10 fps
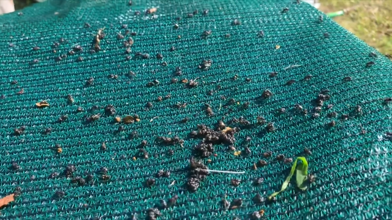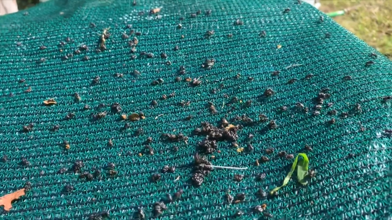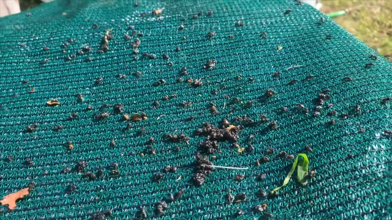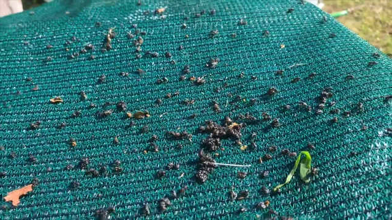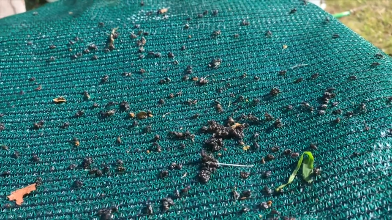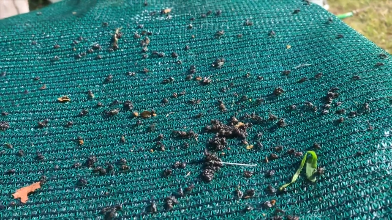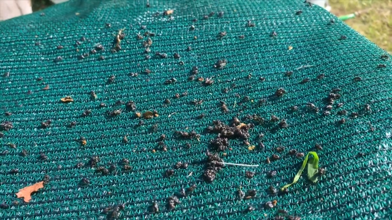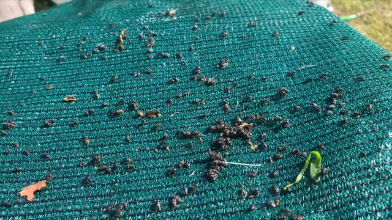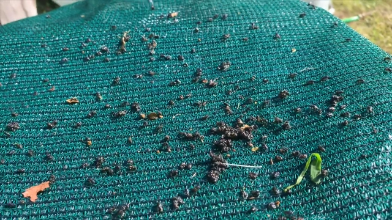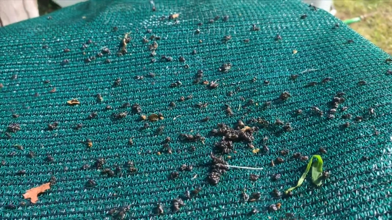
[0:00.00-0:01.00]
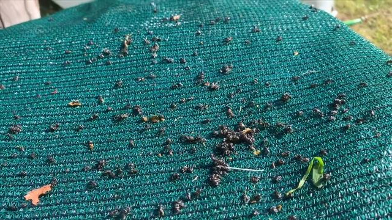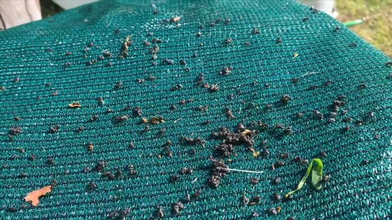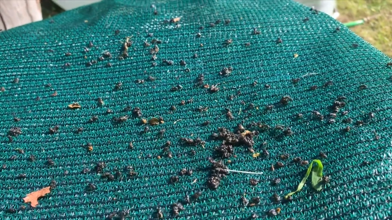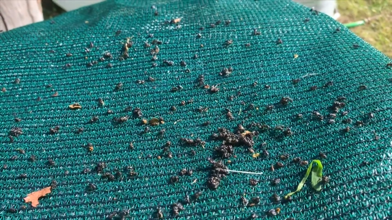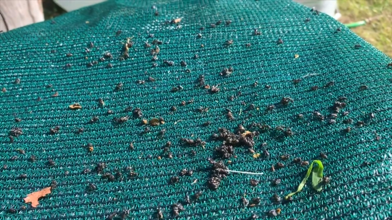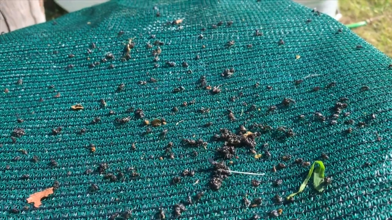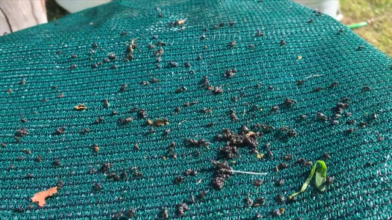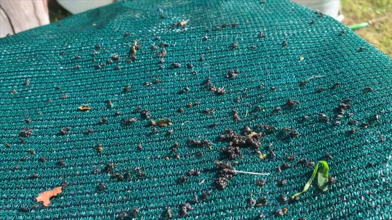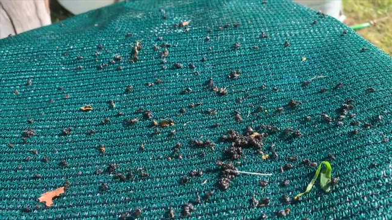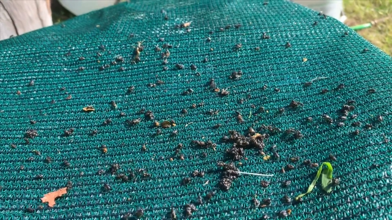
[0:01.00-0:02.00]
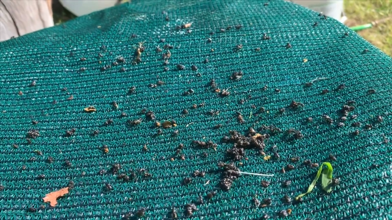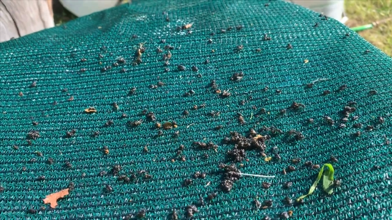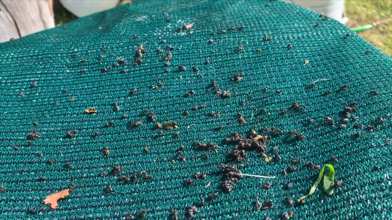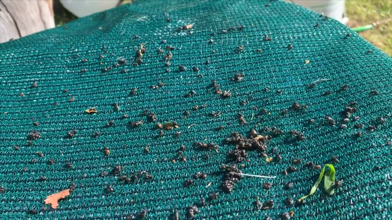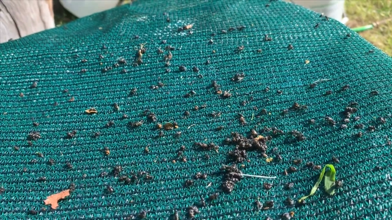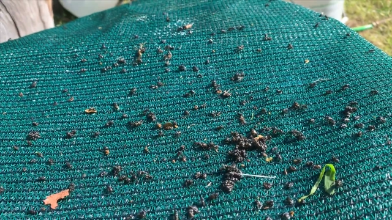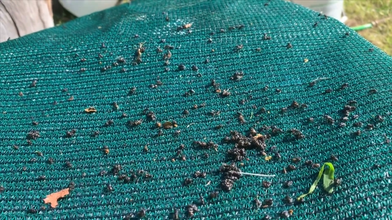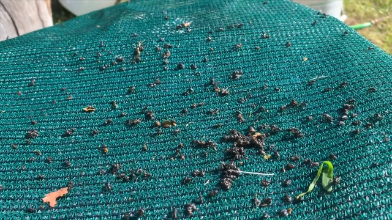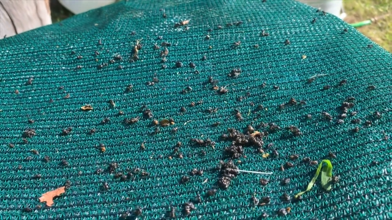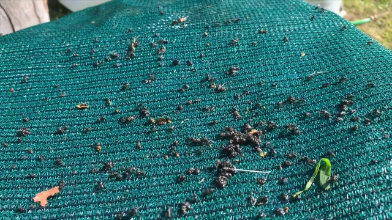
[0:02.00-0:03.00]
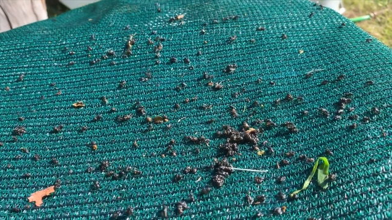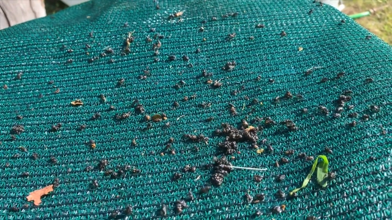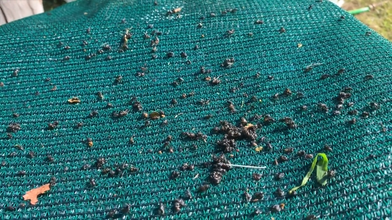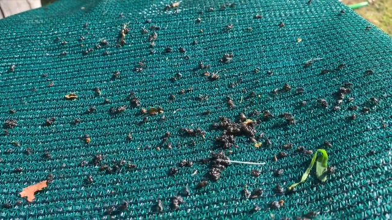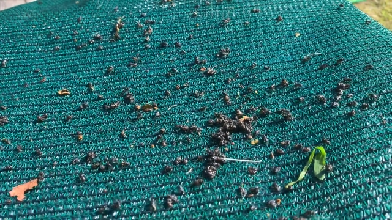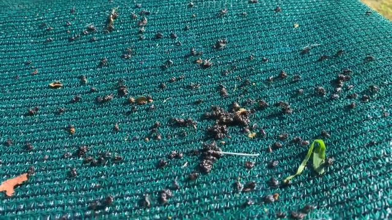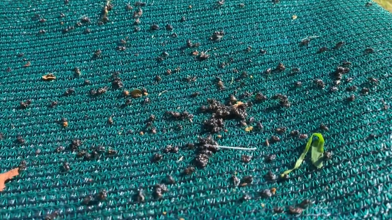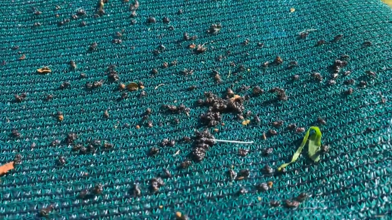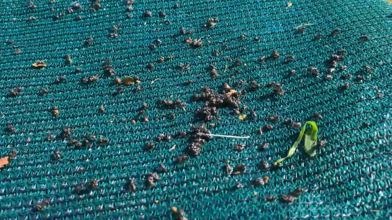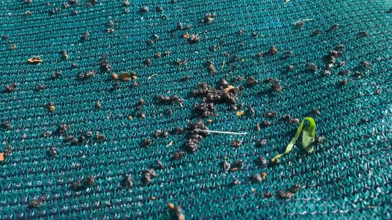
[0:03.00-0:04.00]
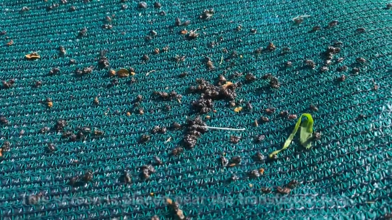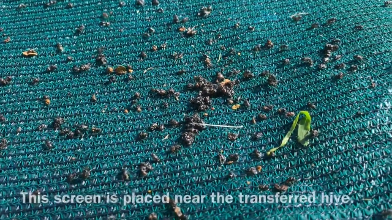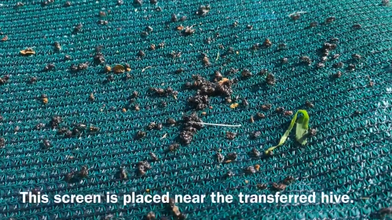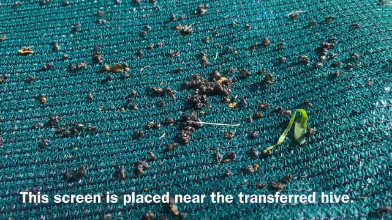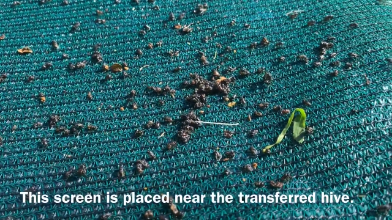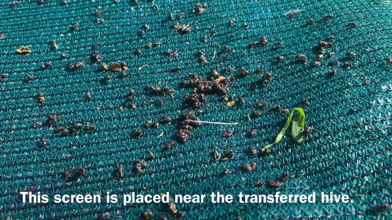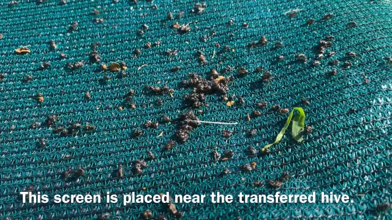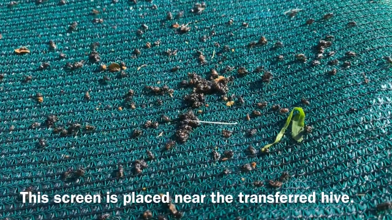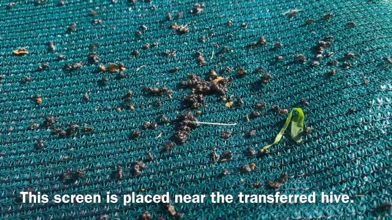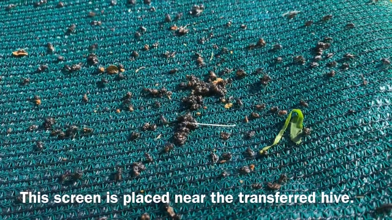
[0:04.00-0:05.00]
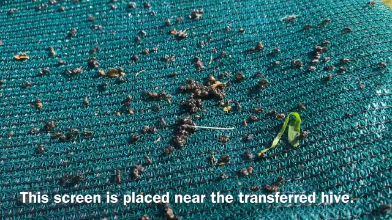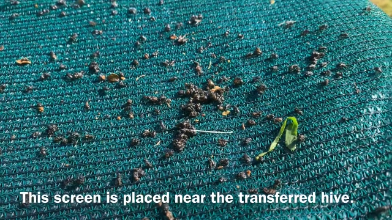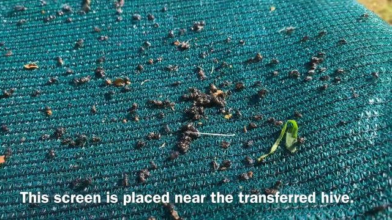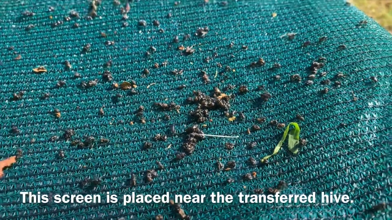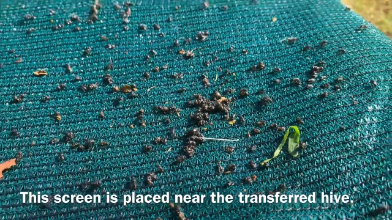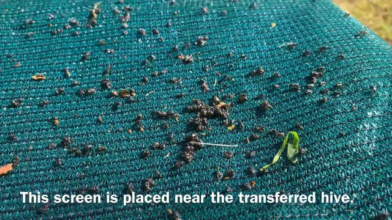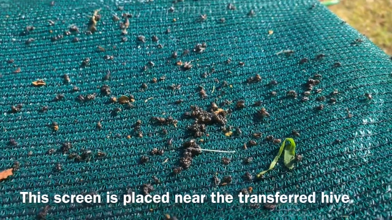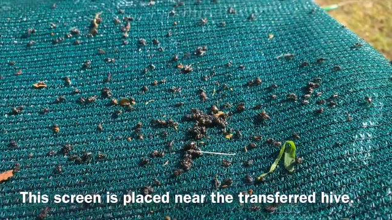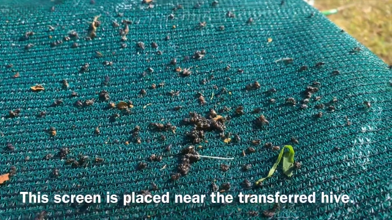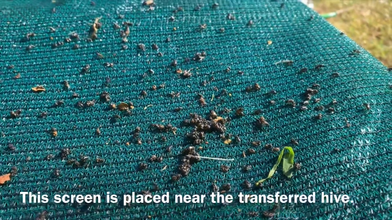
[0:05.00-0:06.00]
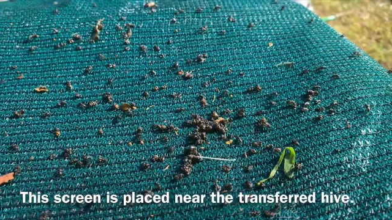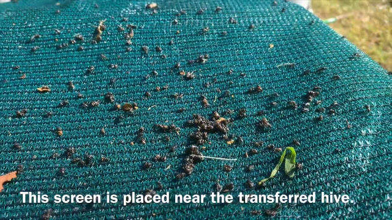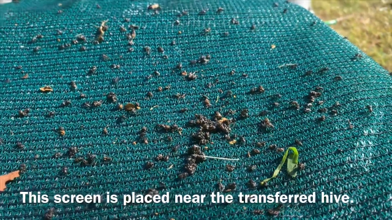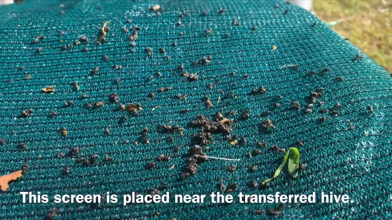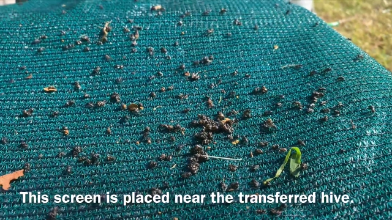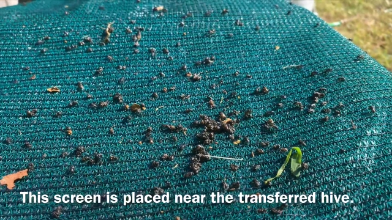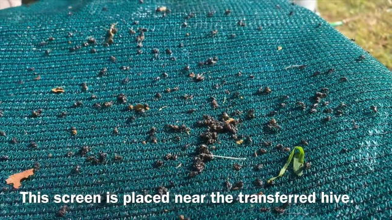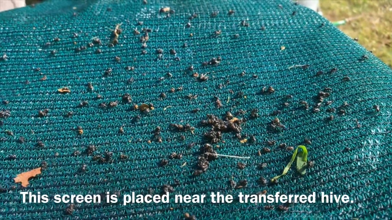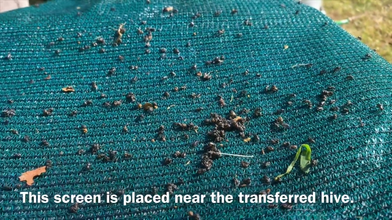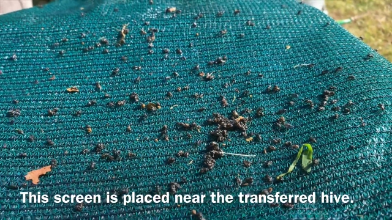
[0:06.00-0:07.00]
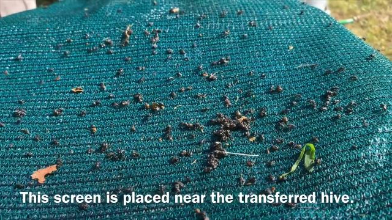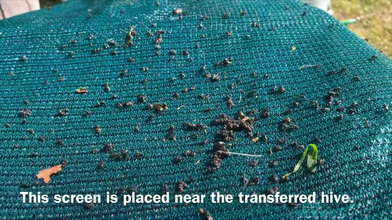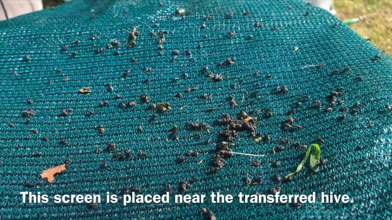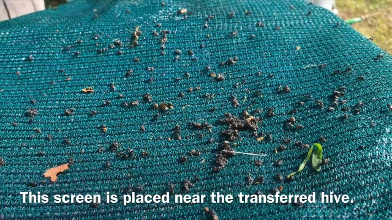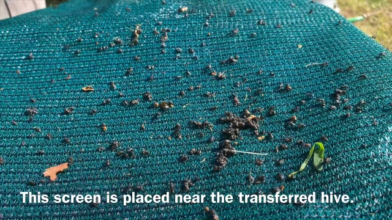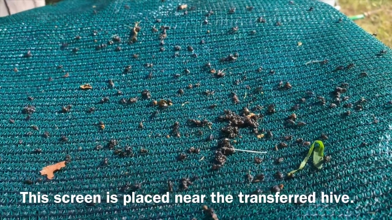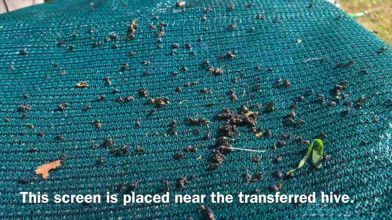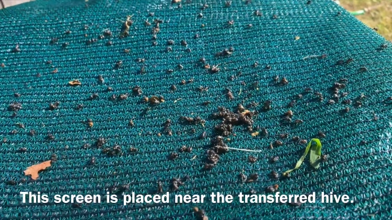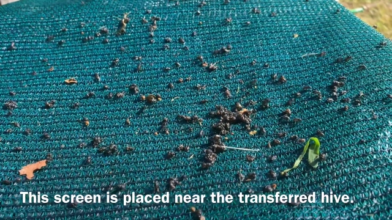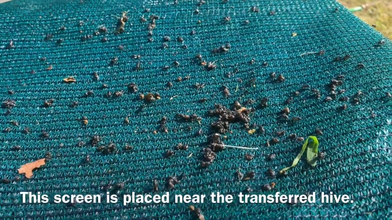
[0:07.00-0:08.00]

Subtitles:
No face is visible, so there are no lips to read.